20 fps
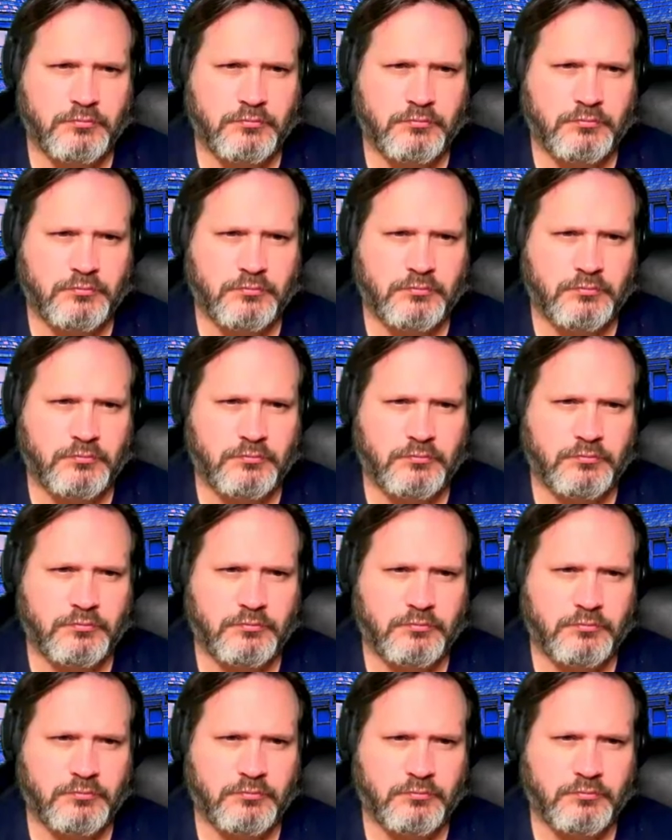
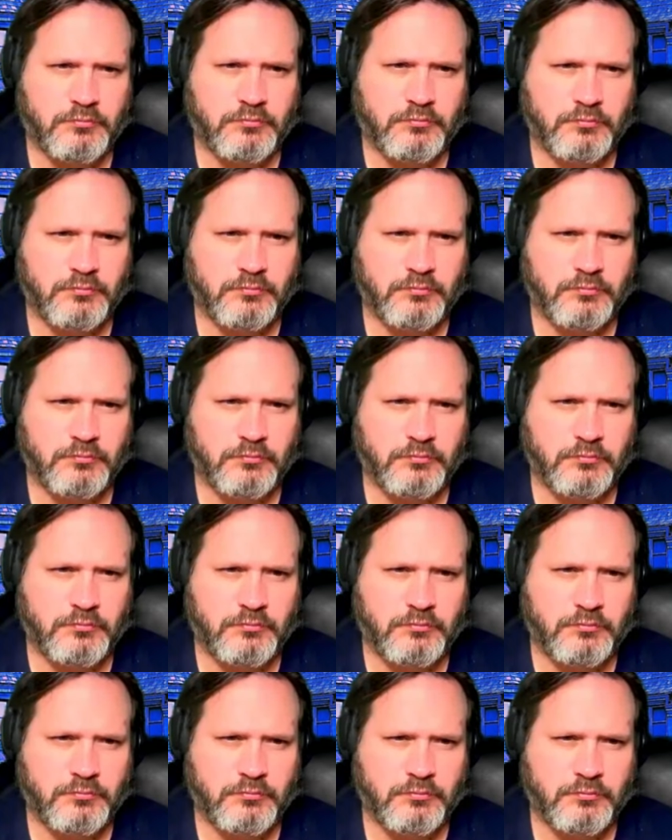
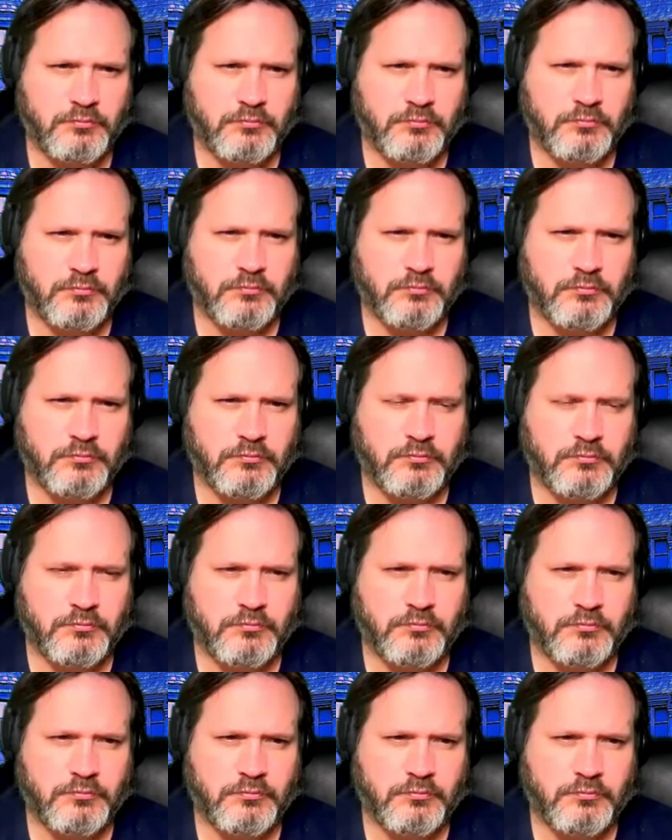
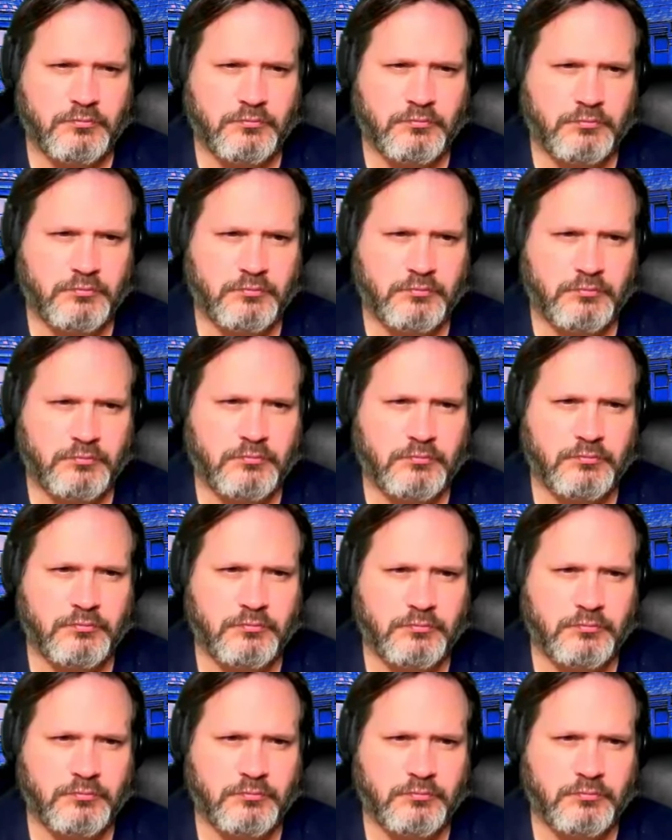No words are spoken by the person on screen.